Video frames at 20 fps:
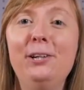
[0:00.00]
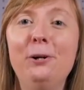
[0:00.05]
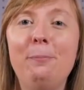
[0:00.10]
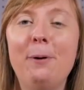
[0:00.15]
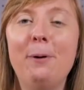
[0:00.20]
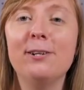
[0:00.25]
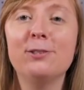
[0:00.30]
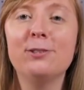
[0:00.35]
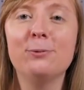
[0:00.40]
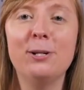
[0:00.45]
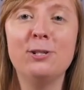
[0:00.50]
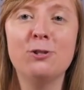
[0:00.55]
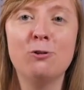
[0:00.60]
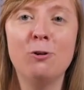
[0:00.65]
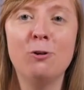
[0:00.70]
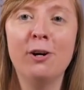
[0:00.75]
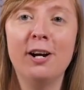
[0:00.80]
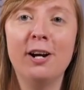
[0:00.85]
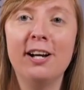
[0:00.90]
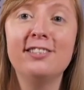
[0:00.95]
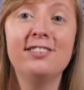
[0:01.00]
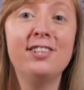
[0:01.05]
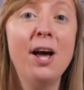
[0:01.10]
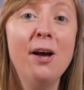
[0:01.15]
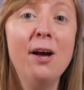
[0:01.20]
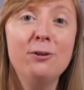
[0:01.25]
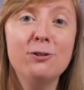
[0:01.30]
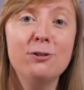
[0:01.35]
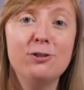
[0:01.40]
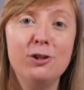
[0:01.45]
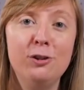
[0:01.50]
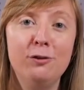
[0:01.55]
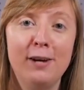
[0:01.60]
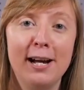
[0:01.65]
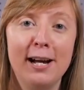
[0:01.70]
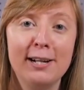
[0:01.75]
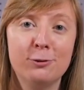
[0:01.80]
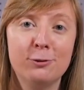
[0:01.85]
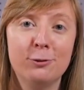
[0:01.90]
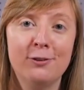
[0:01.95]
your password stronger, turn on
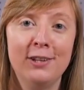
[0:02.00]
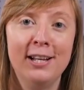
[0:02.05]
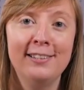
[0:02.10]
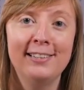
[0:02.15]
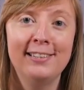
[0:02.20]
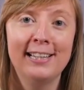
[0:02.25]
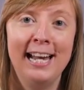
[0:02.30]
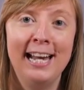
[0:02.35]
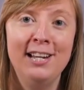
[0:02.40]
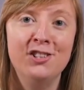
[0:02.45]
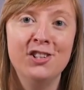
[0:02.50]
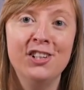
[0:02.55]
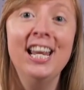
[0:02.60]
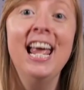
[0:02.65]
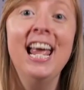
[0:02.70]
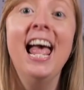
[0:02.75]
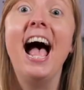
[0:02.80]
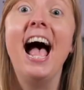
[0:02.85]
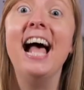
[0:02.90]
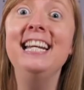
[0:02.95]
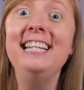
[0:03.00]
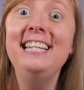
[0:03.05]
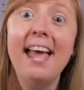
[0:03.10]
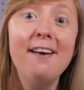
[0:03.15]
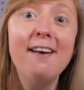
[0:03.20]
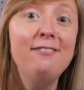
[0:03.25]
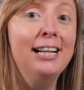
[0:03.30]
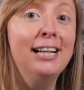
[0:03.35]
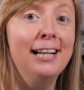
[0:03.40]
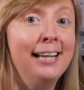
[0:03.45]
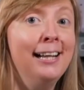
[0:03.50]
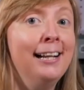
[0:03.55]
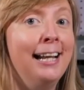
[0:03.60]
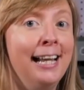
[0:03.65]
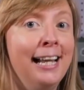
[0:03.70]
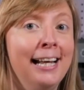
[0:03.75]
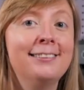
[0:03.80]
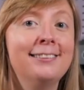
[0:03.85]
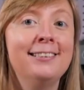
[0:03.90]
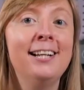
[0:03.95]
two-factor authentication, and never click
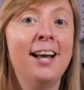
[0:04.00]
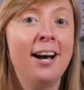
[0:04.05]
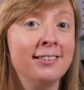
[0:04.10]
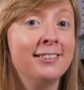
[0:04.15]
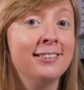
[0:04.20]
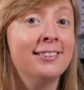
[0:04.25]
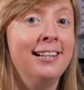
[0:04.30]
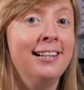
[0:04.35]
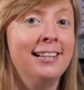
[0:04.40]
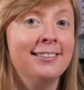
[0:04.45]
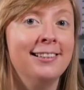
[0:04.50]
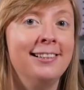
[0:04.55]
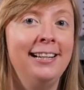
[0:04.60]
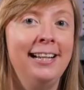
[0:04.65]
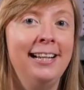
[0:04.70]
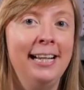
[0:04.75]
links in unsolicited